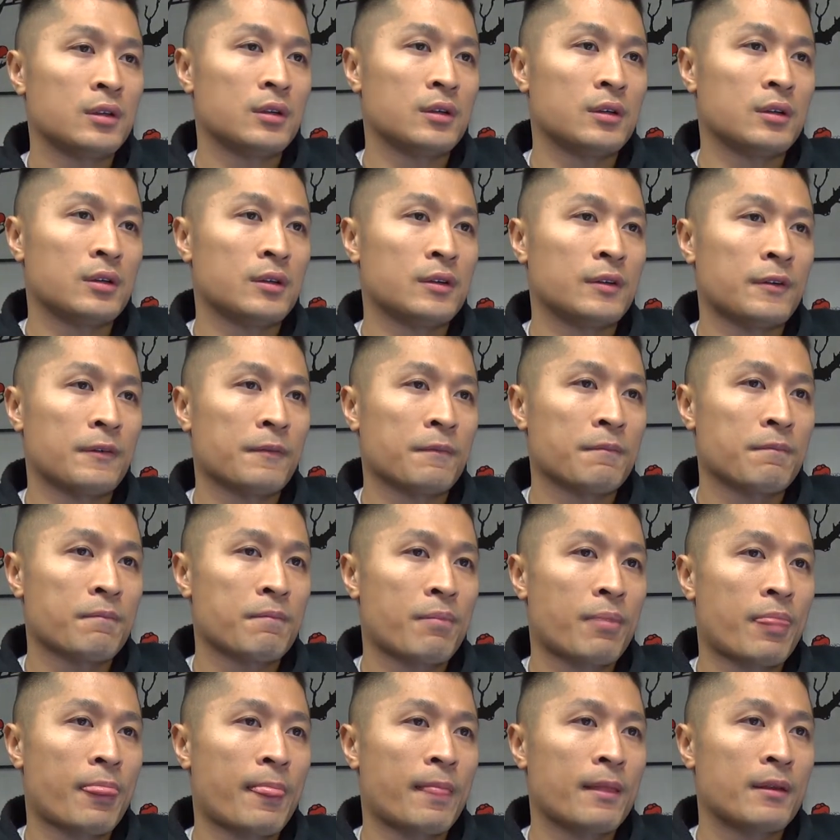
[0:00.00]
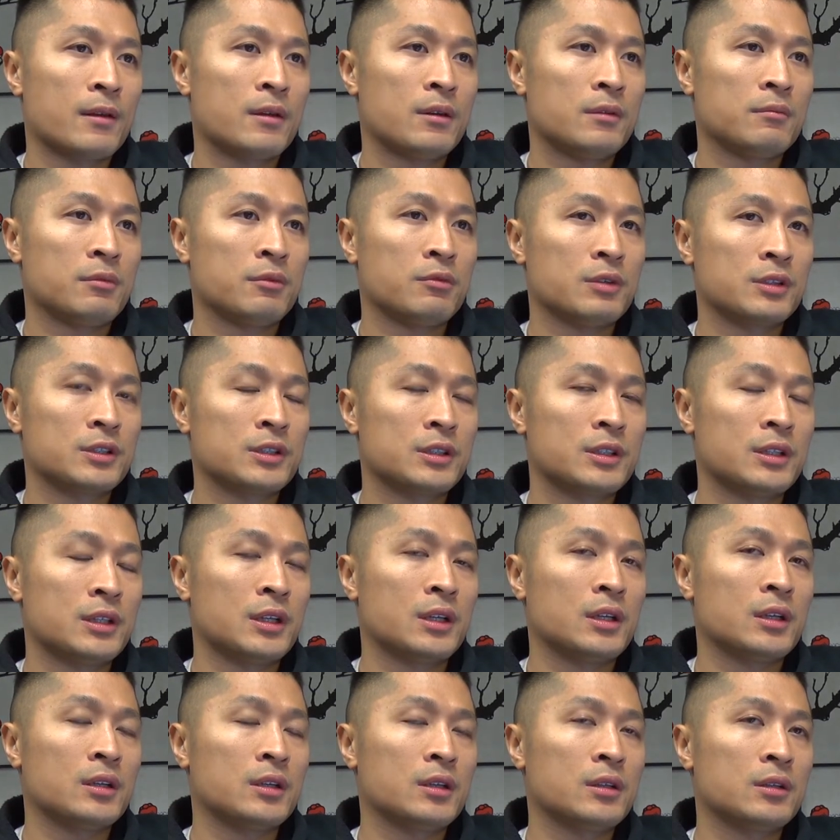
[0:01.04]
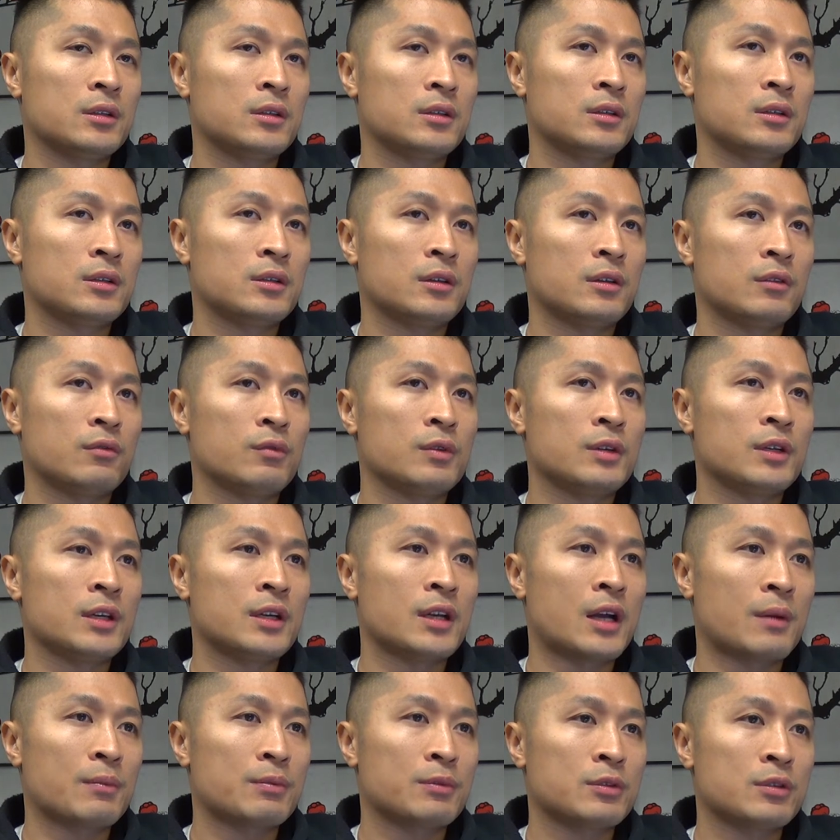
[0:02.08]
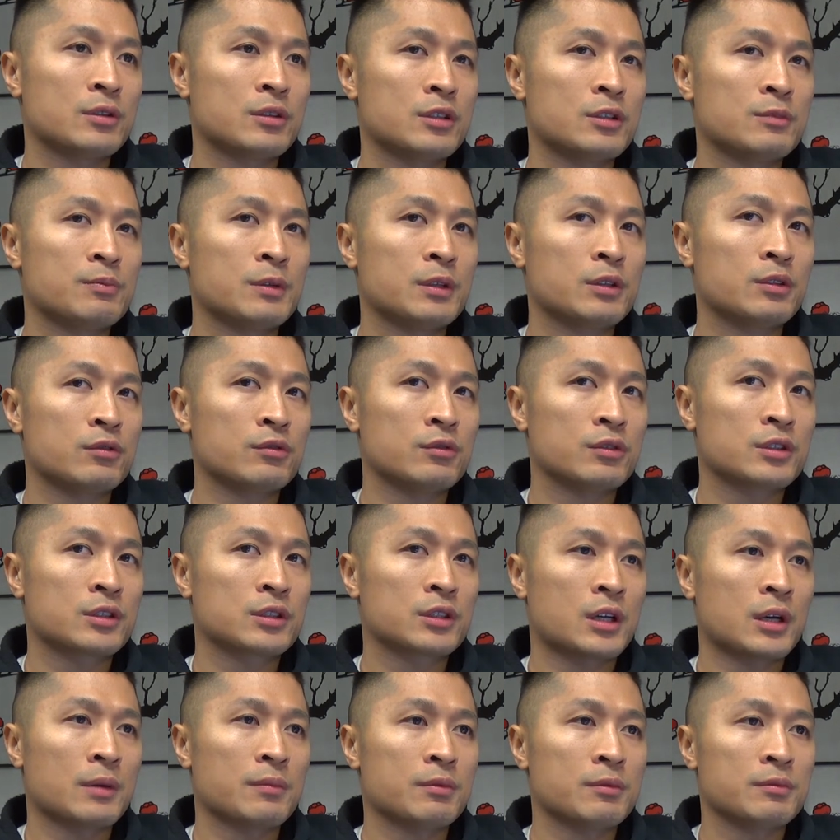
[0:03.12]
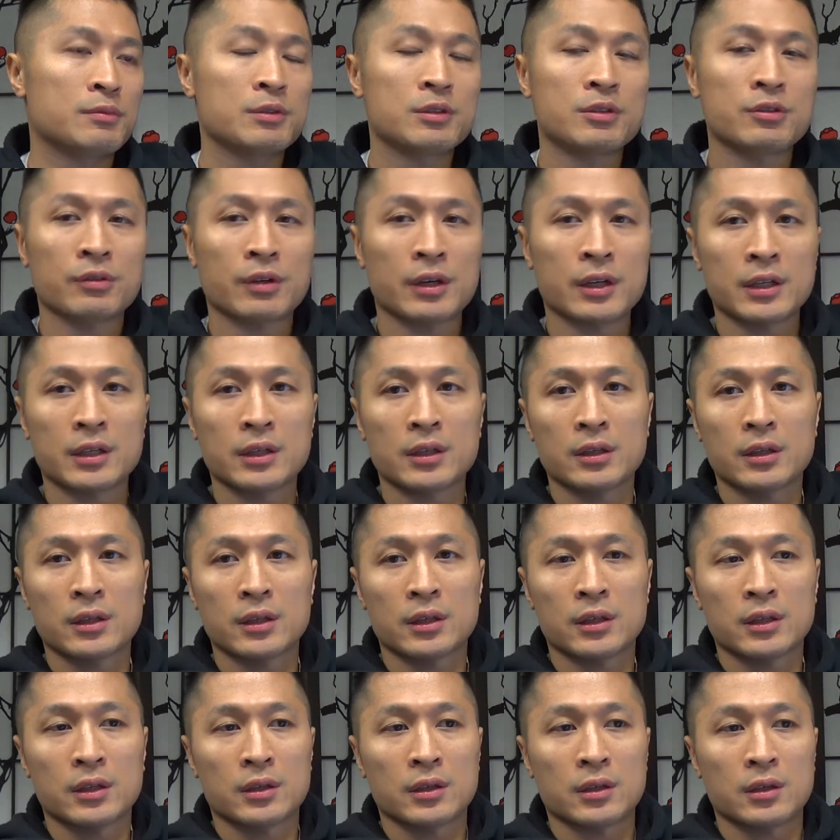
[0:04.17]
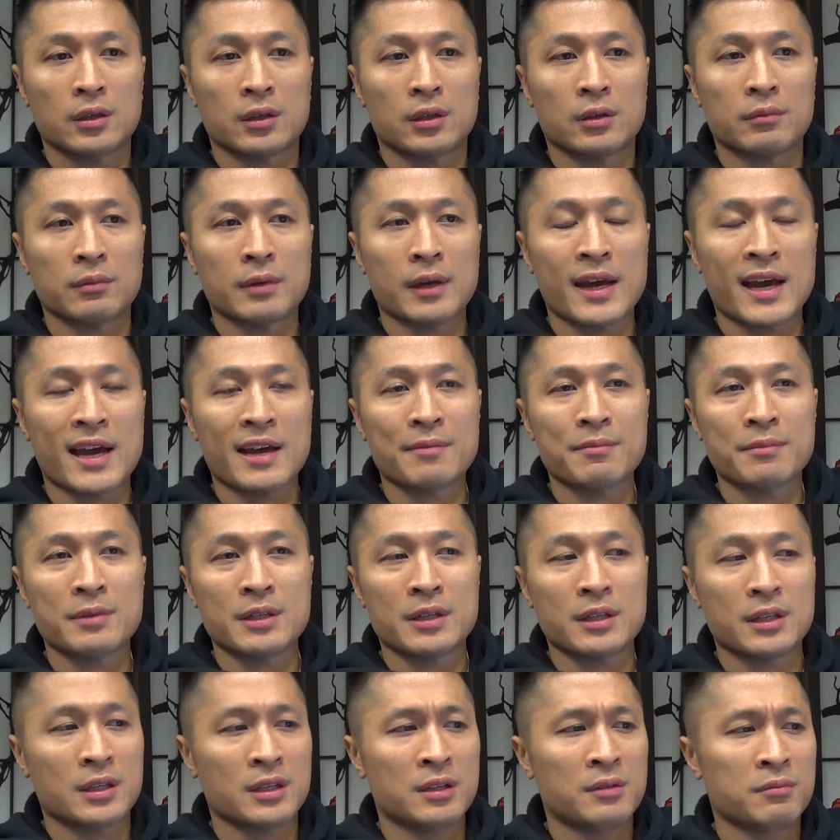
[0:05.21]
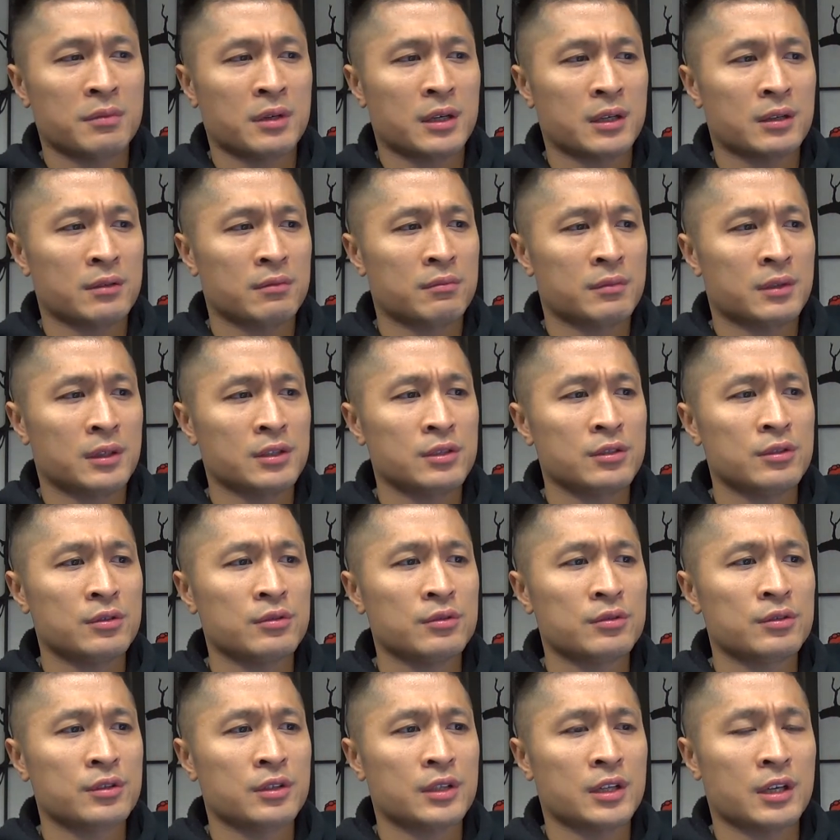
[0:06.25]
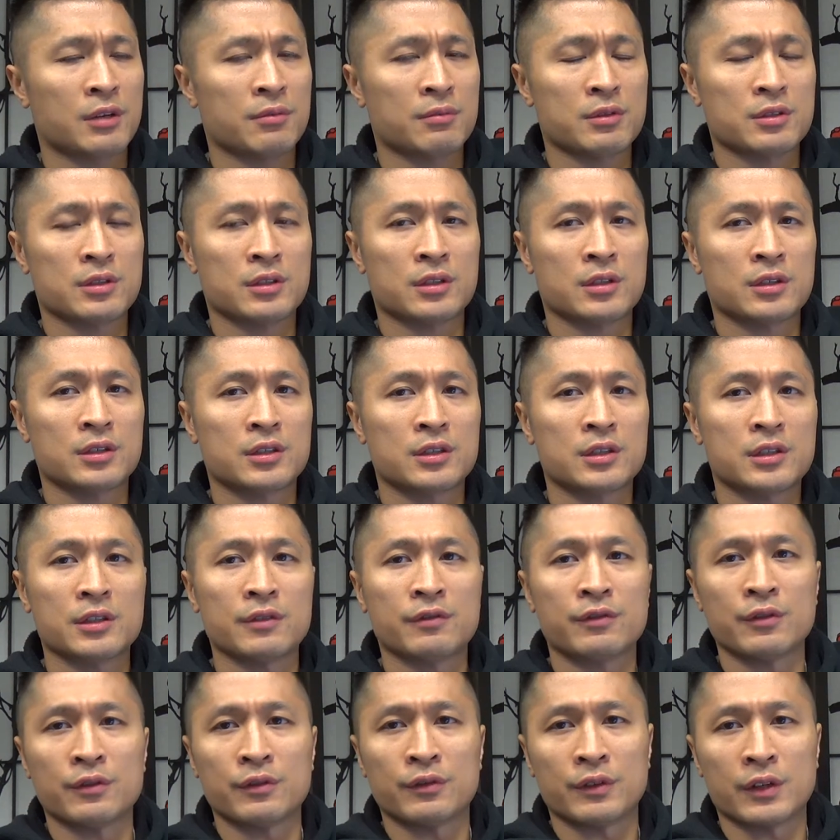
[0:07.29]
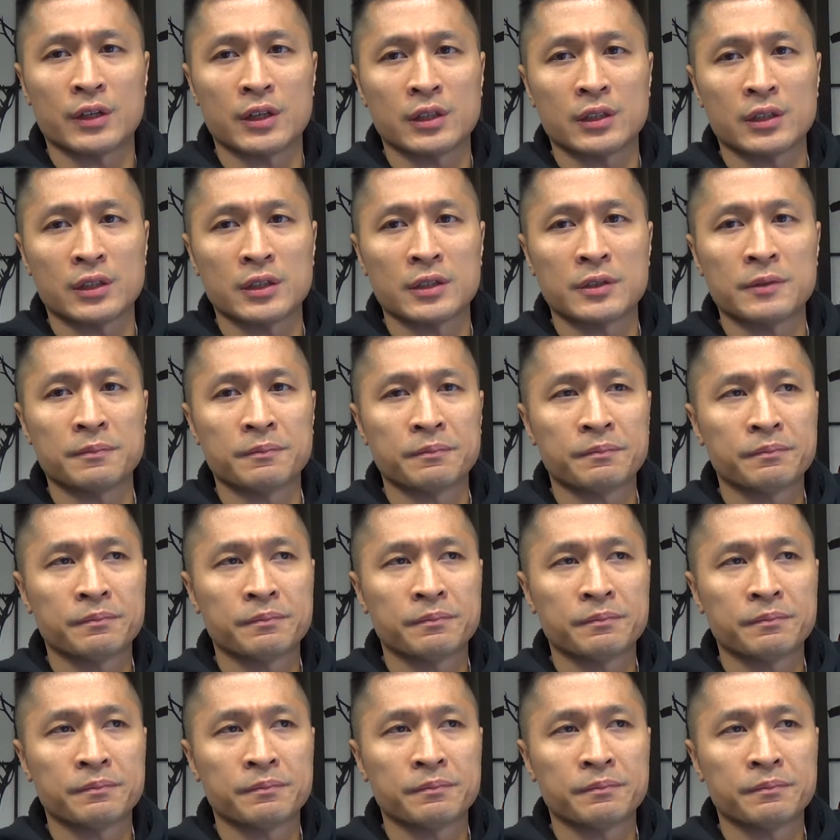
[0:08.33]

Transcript: um, but once again, if we get an opportunity to speak through Skype, it'd be great. Um, add me in. My my username is uh, Sifu Freddie Lee,